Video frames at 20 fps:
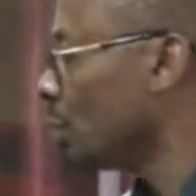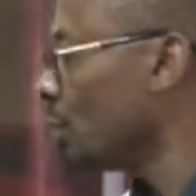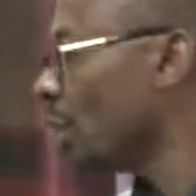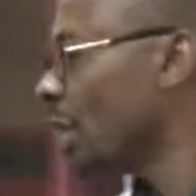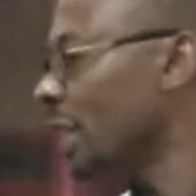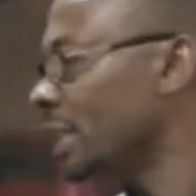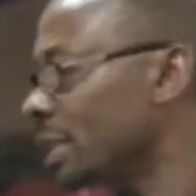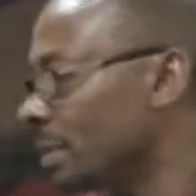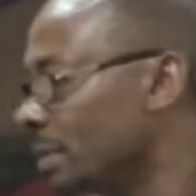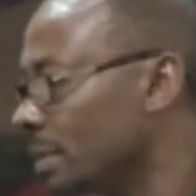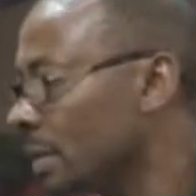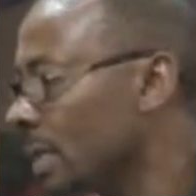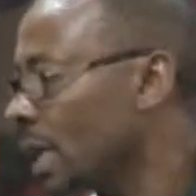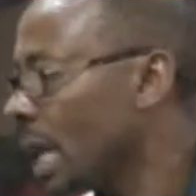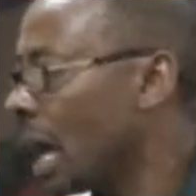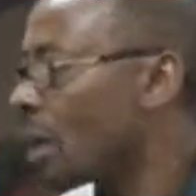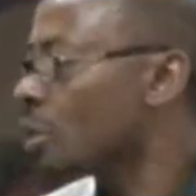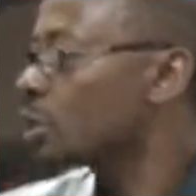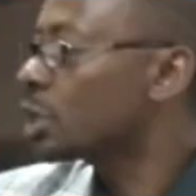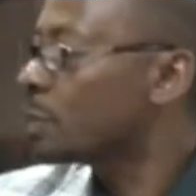You heard Him.
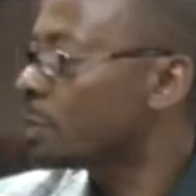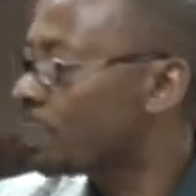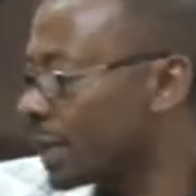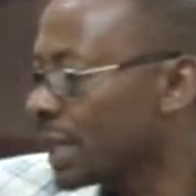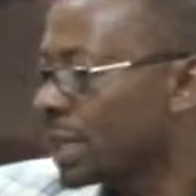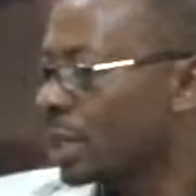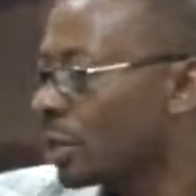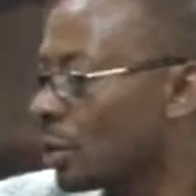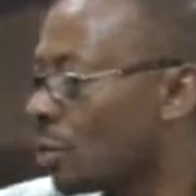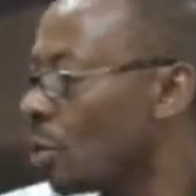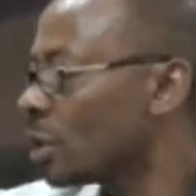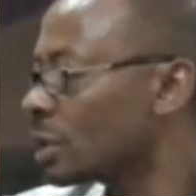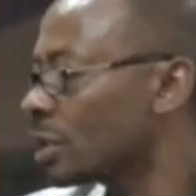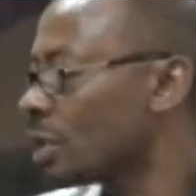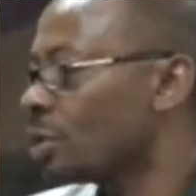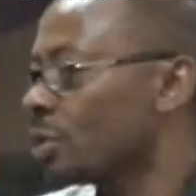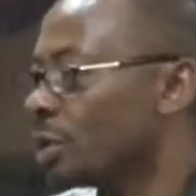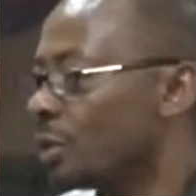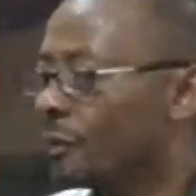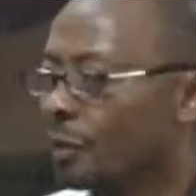I'll sprinkle water
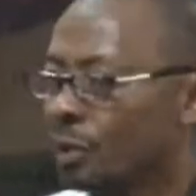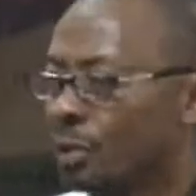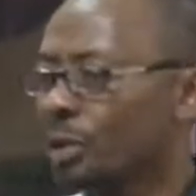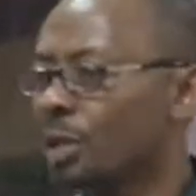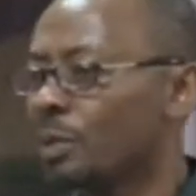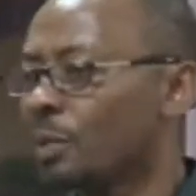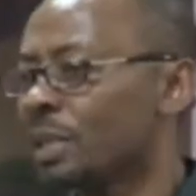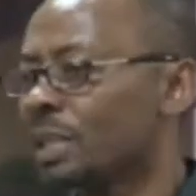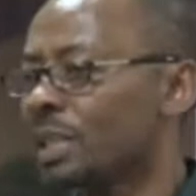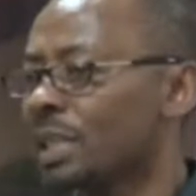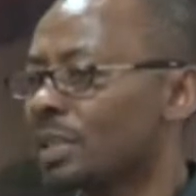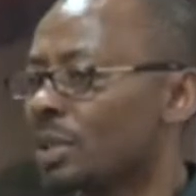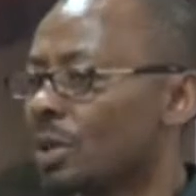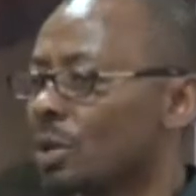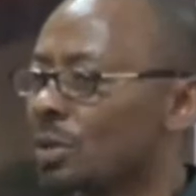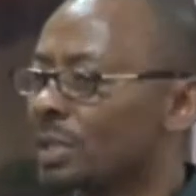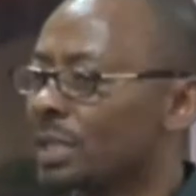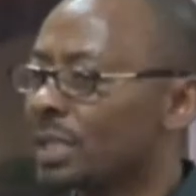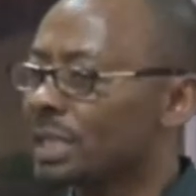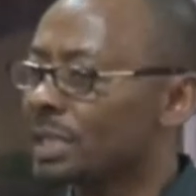on you if you thought it was just the
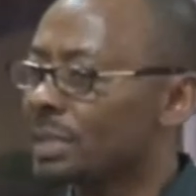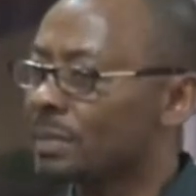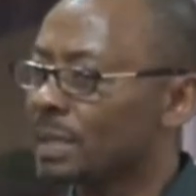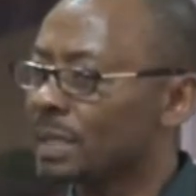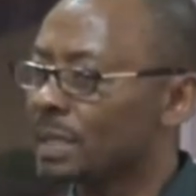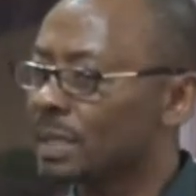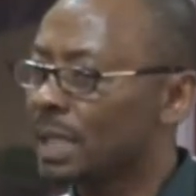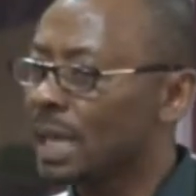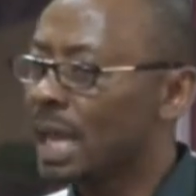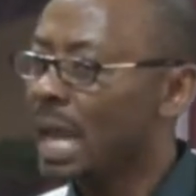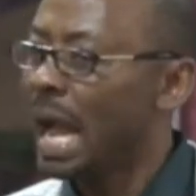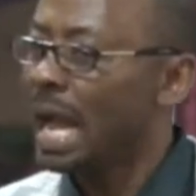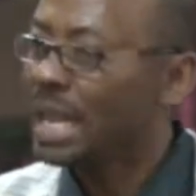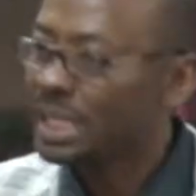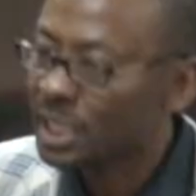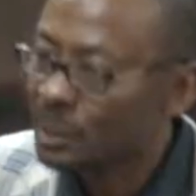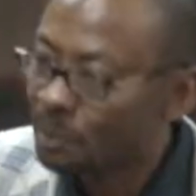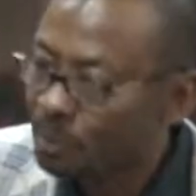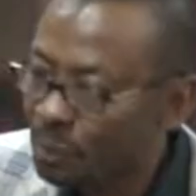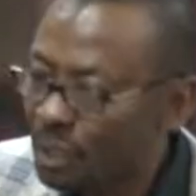Old Testament. I'll
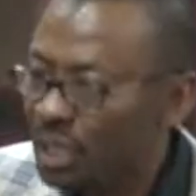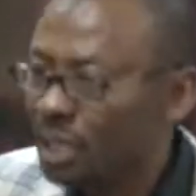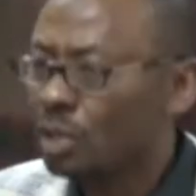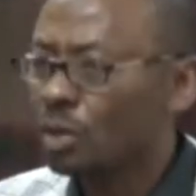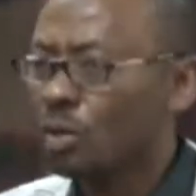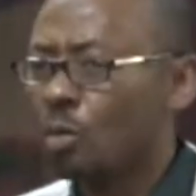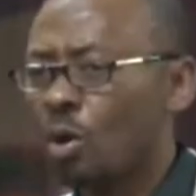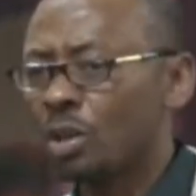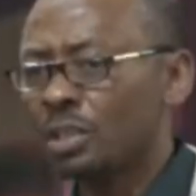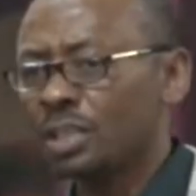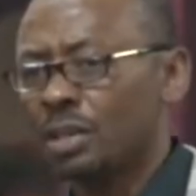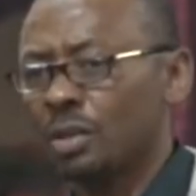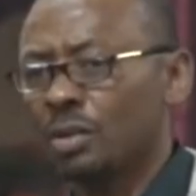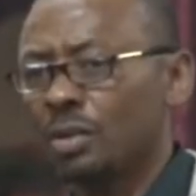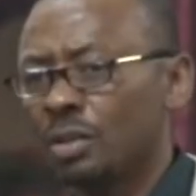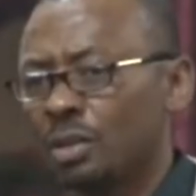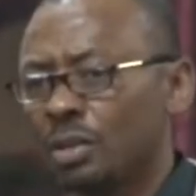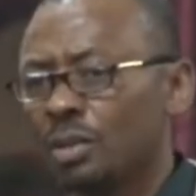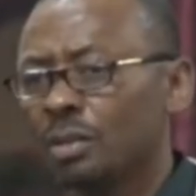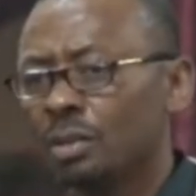sprinkle water
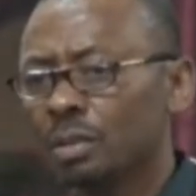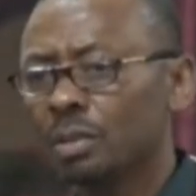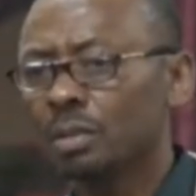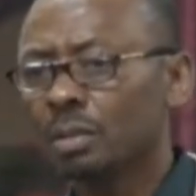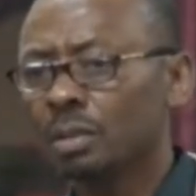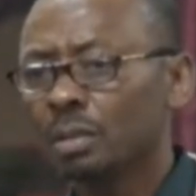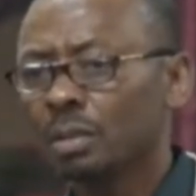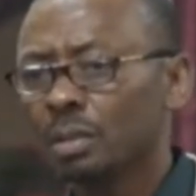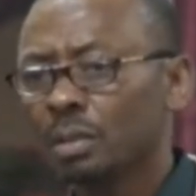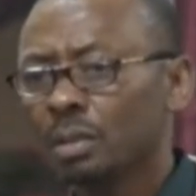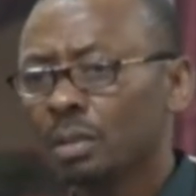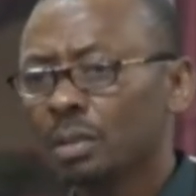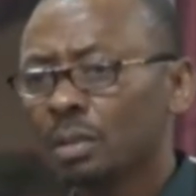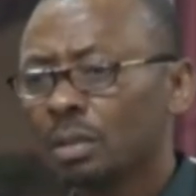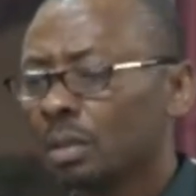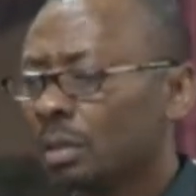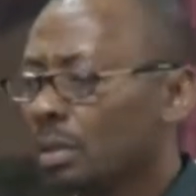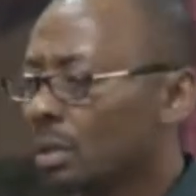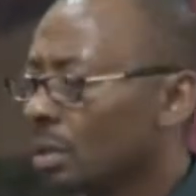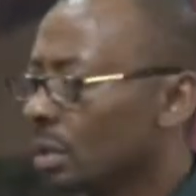on you
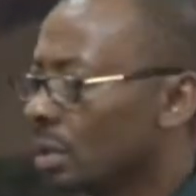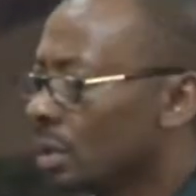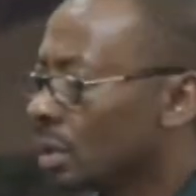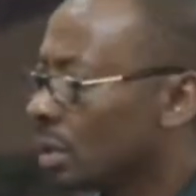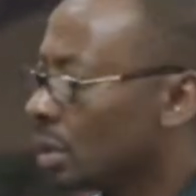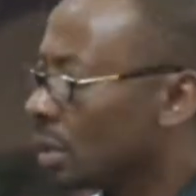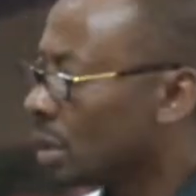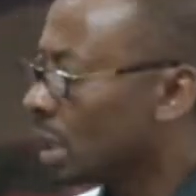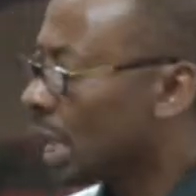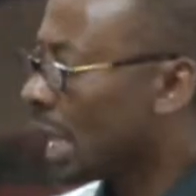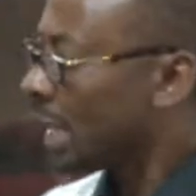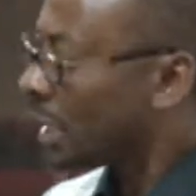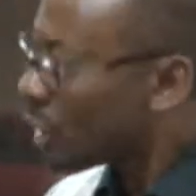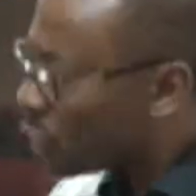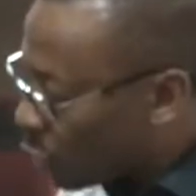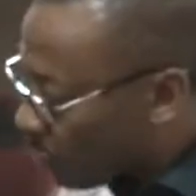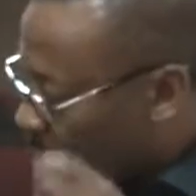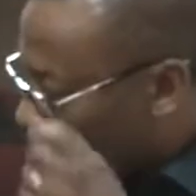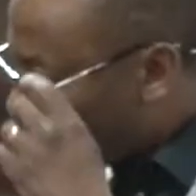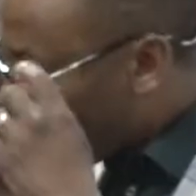and
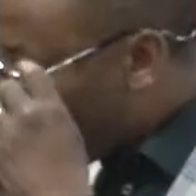you'll be